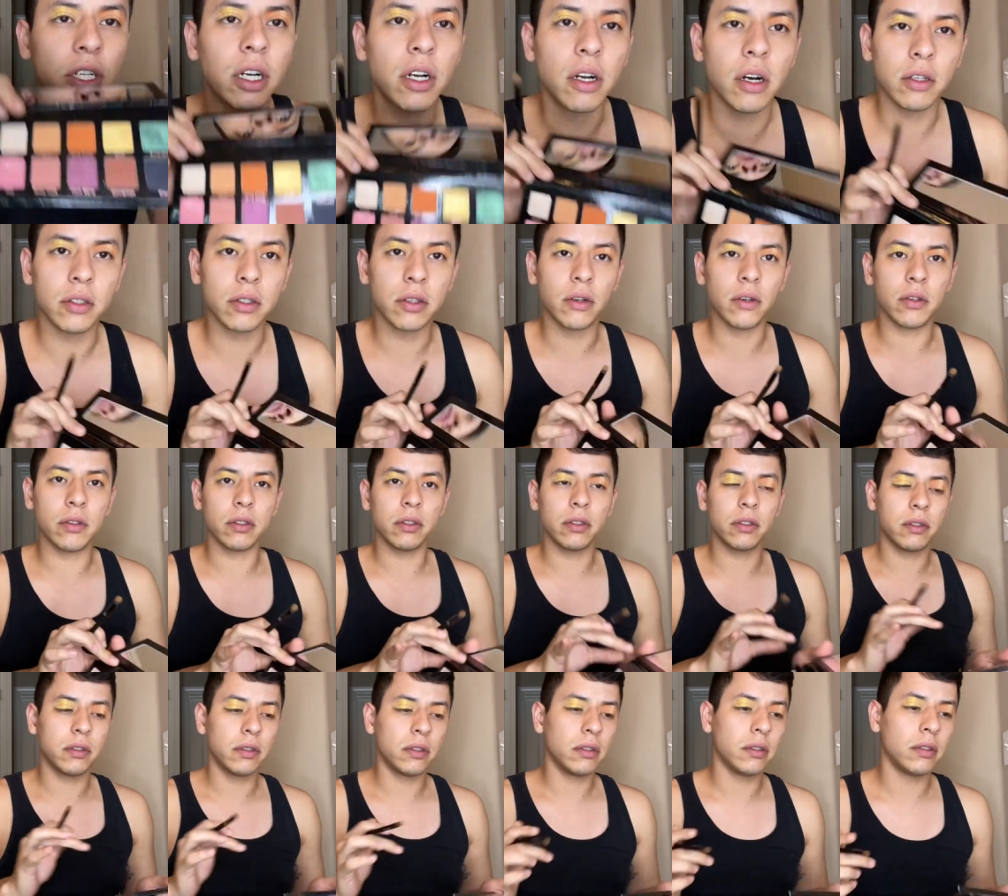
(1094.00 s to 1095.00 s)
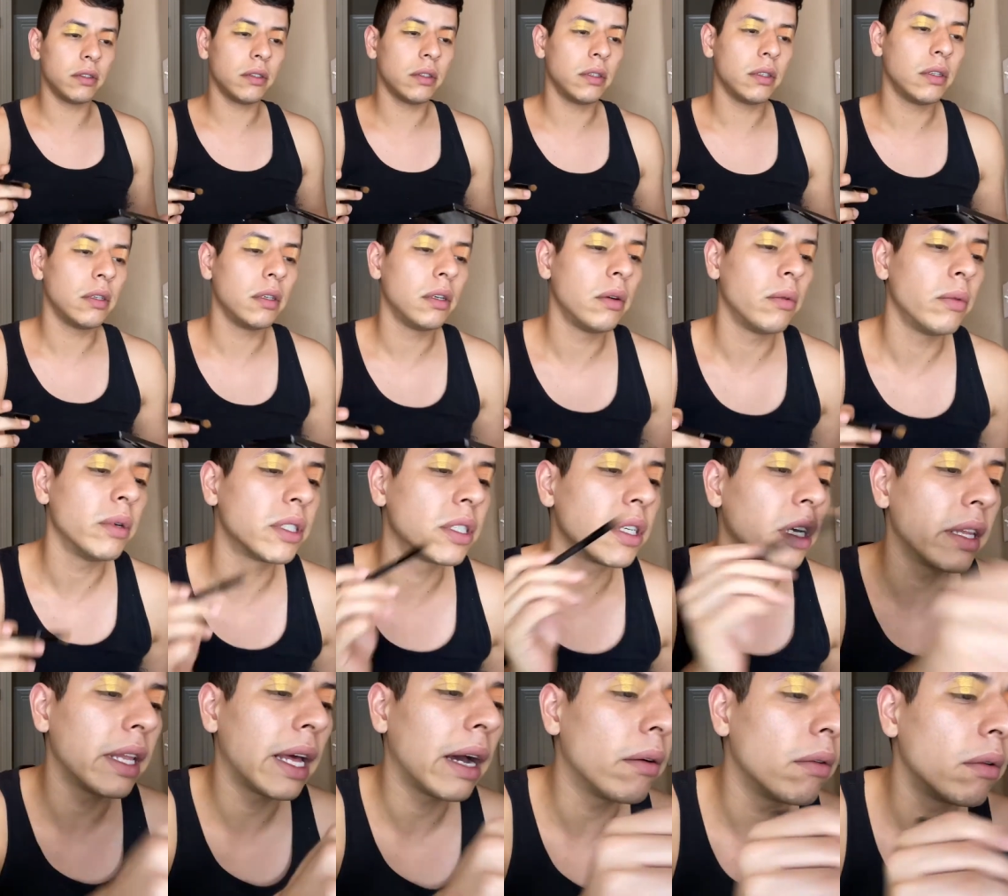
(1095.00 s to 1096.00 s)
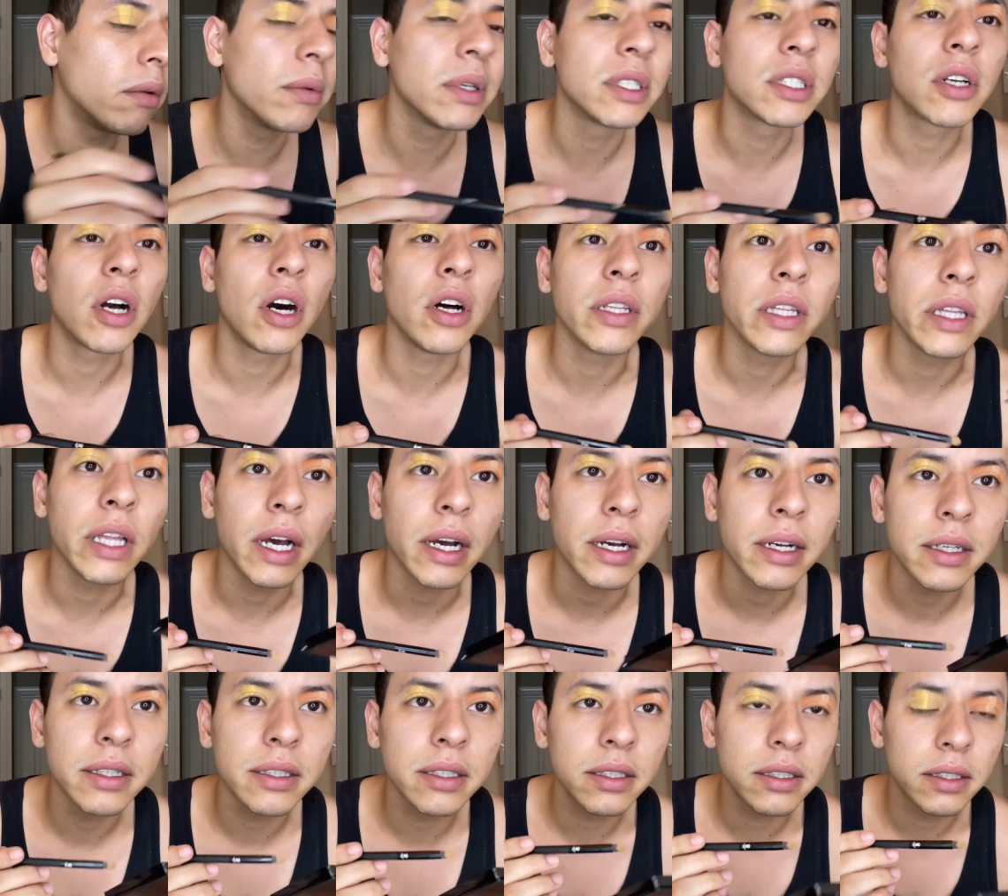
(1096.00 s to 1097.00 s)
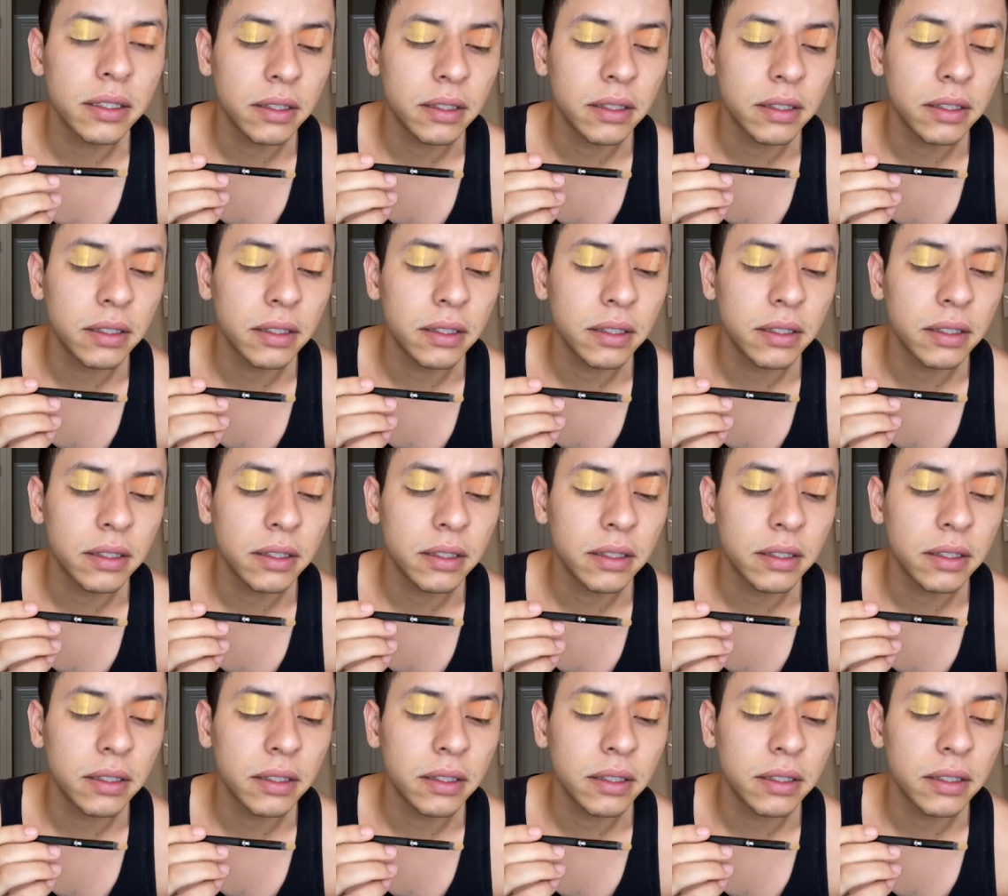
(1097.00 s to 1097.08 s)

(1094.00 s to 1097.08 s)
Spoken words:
called gold, which on that one was called Lux.